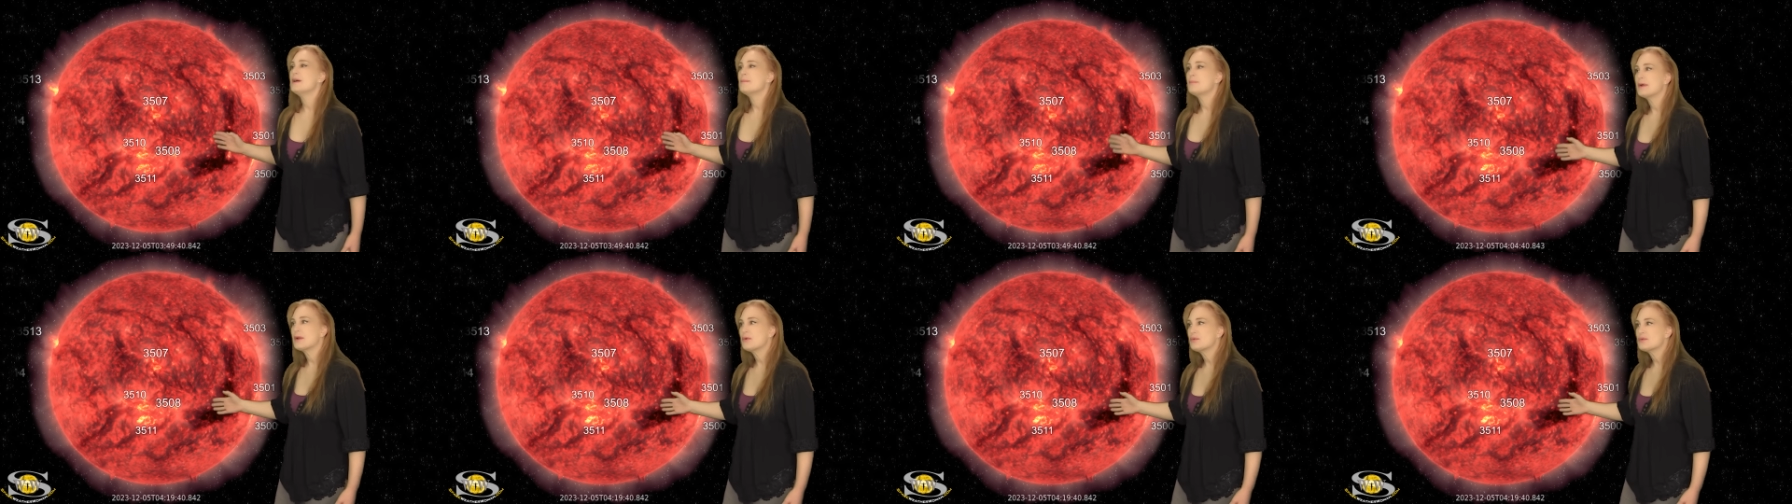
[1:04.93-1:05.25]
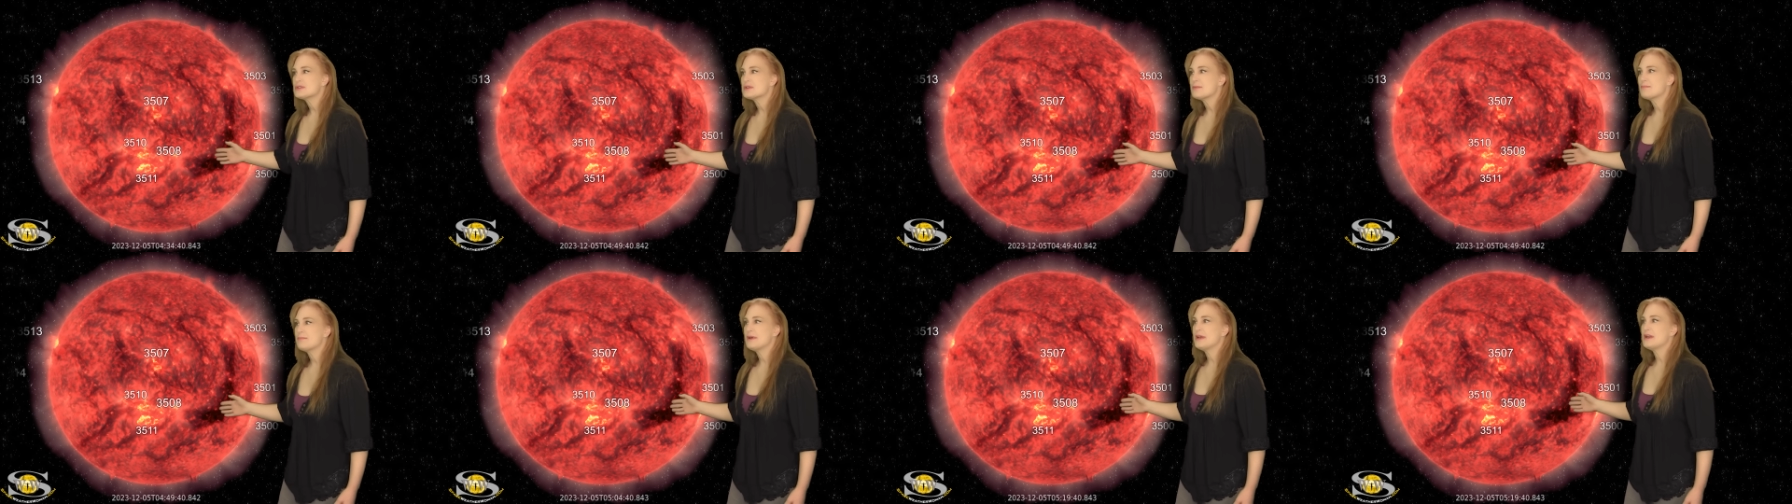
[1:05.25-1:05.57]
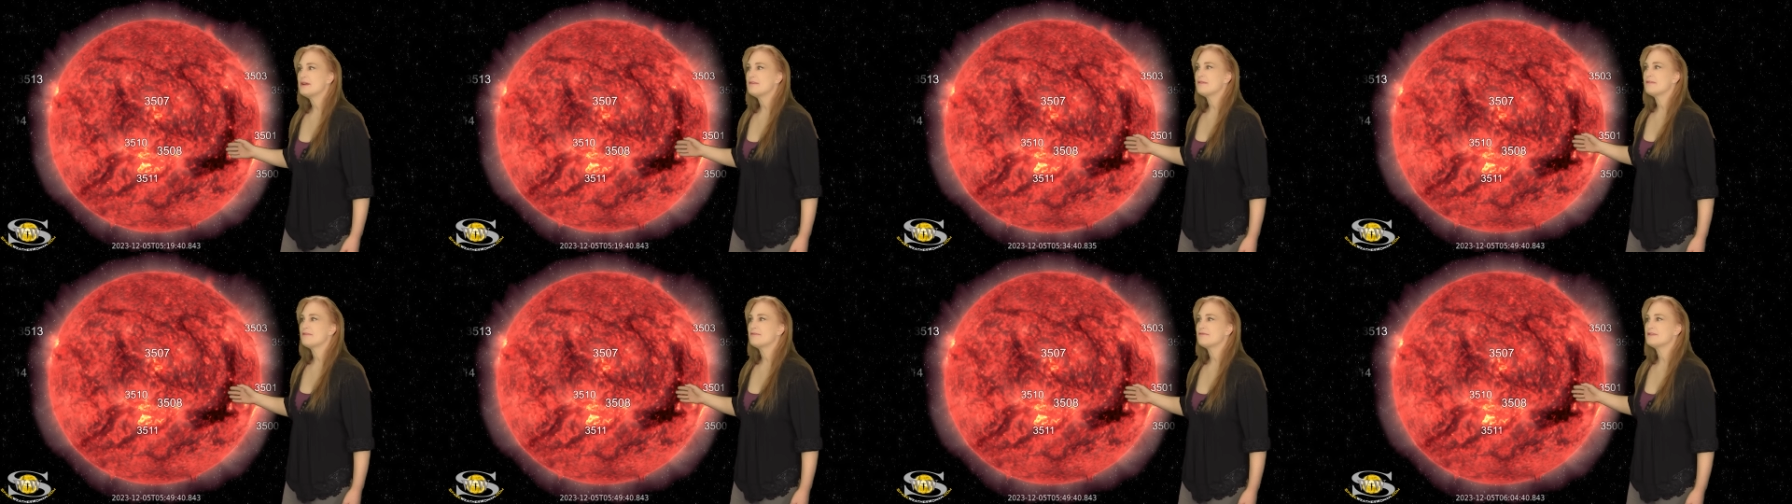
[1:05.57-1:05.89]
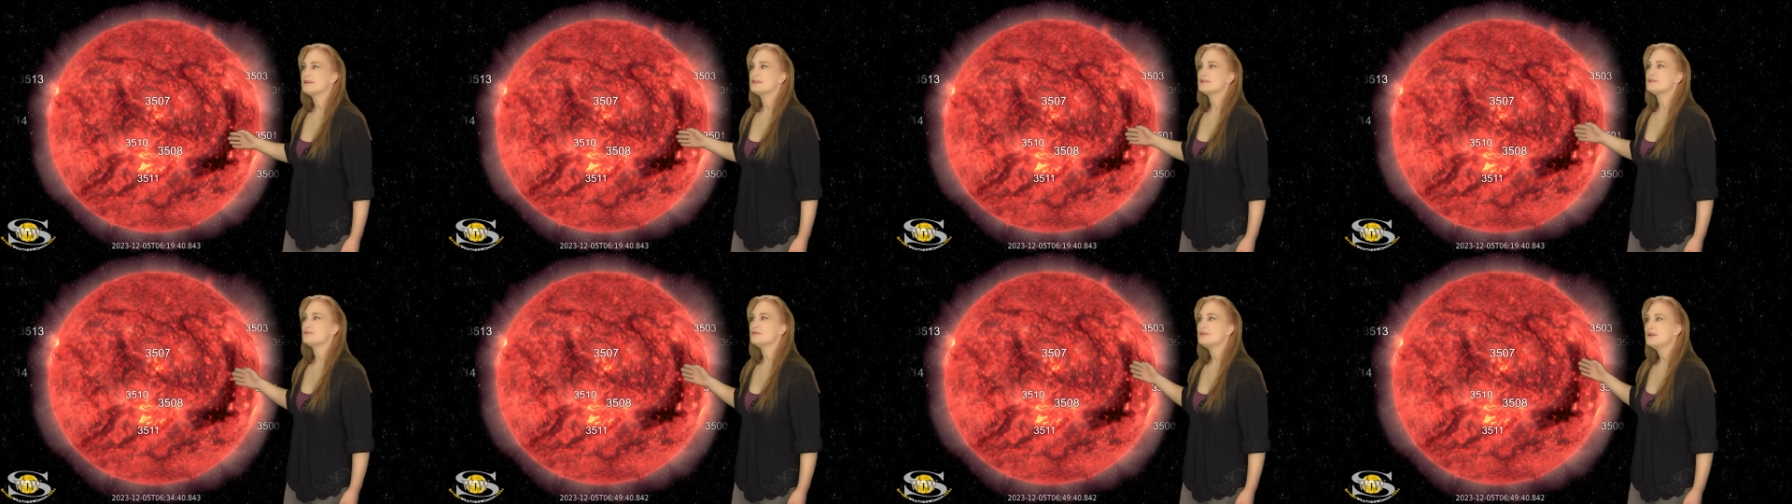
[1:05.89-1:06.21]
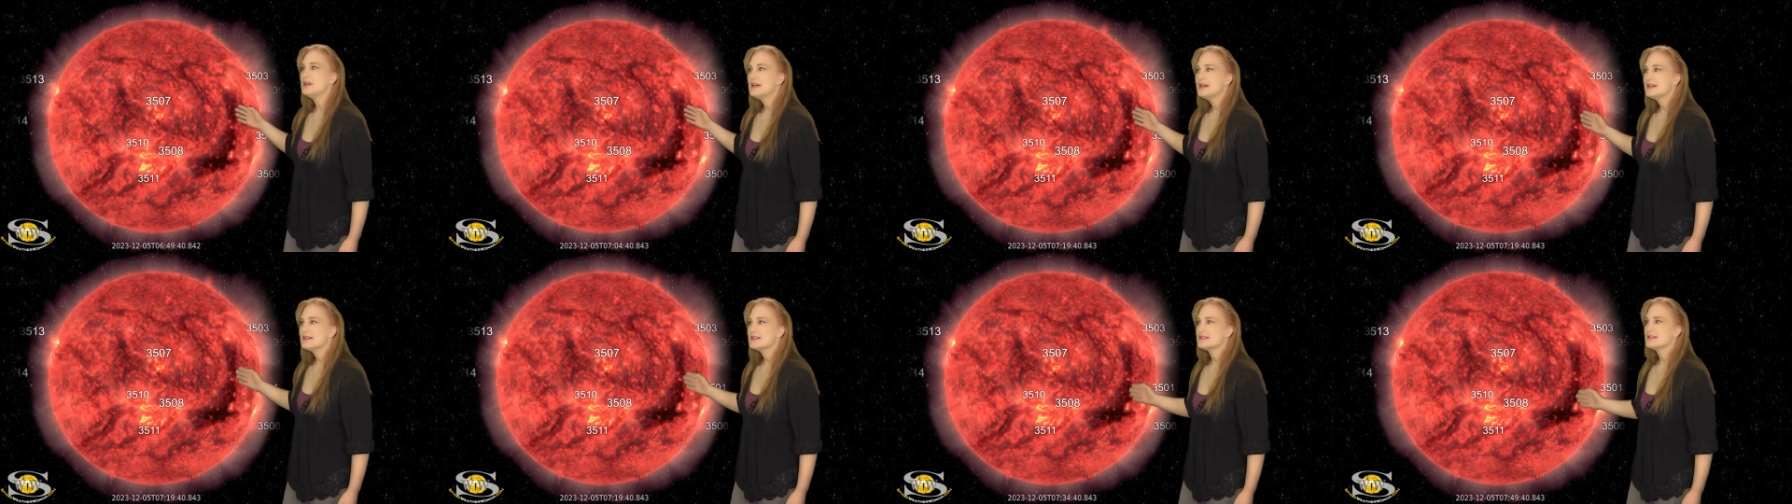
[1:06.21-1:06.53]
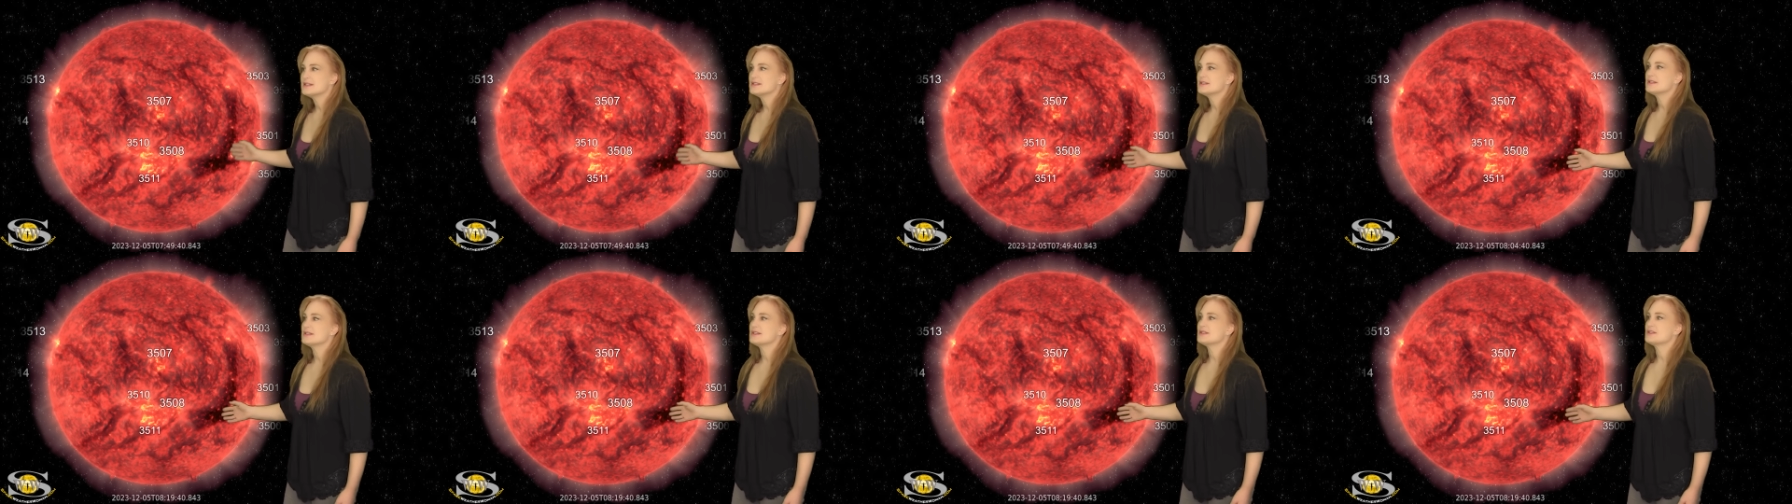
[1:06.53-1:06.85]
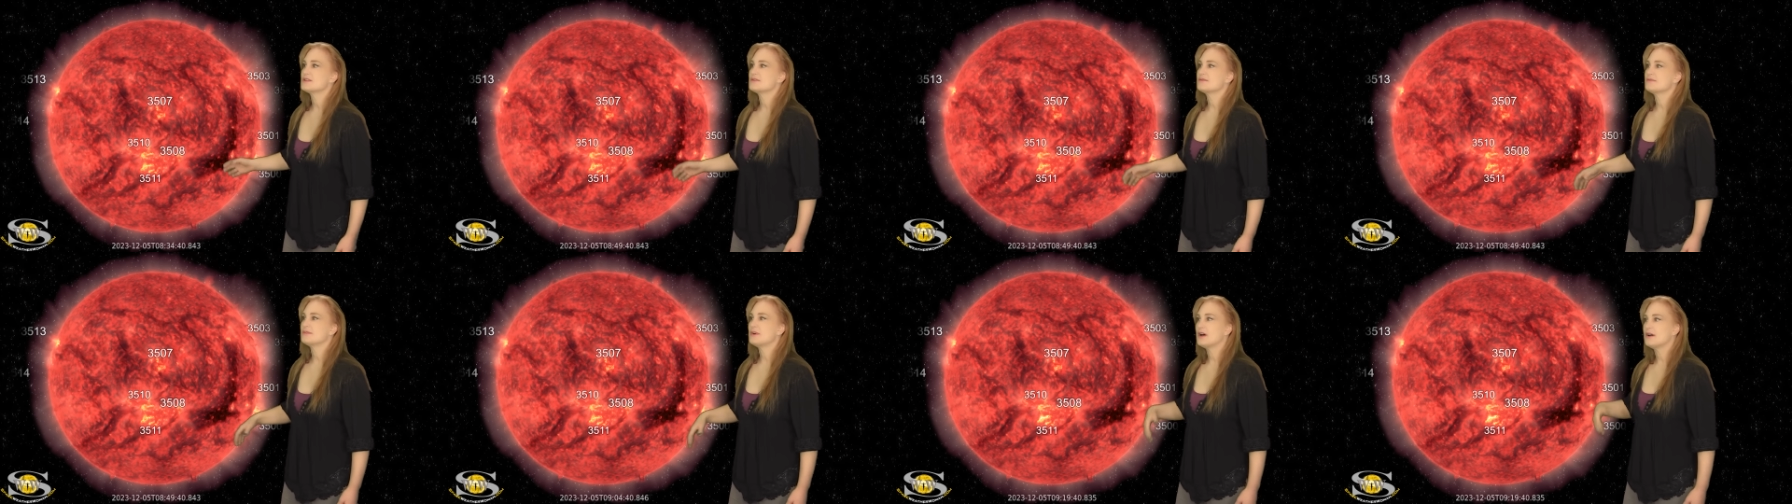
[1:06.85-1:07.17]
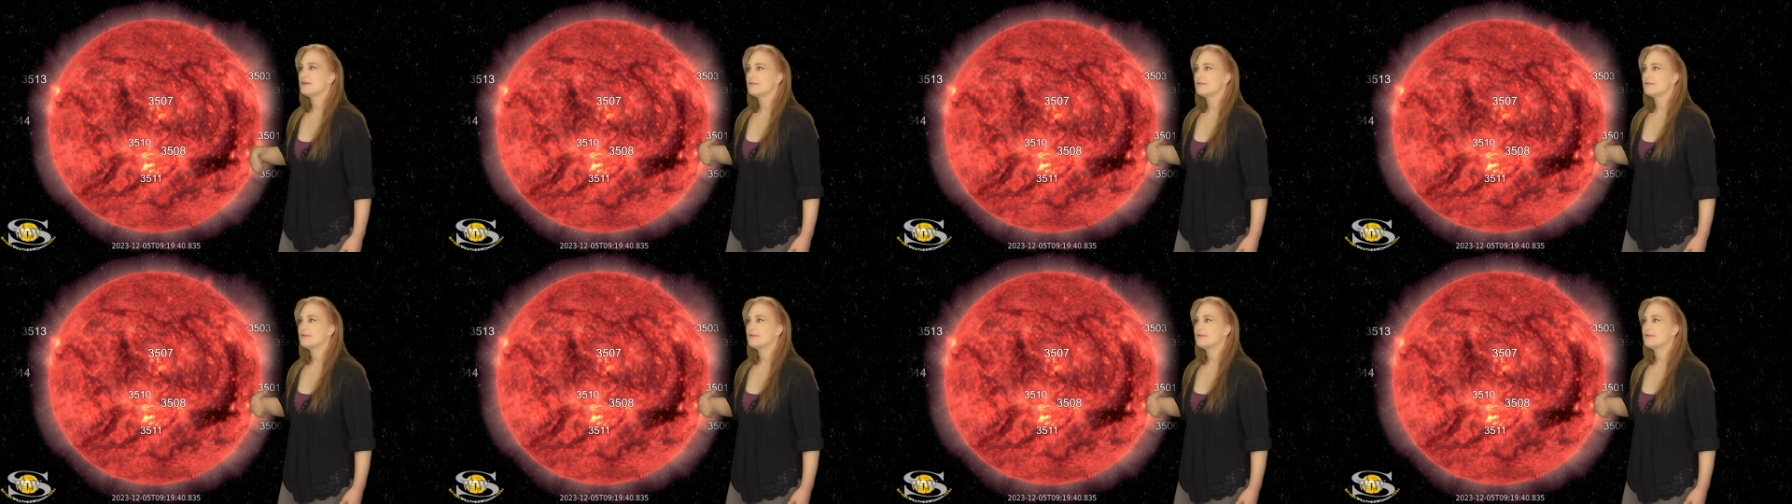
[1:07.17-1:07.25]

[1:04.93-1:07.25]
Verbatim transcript: but it was a bit of a fizzle since this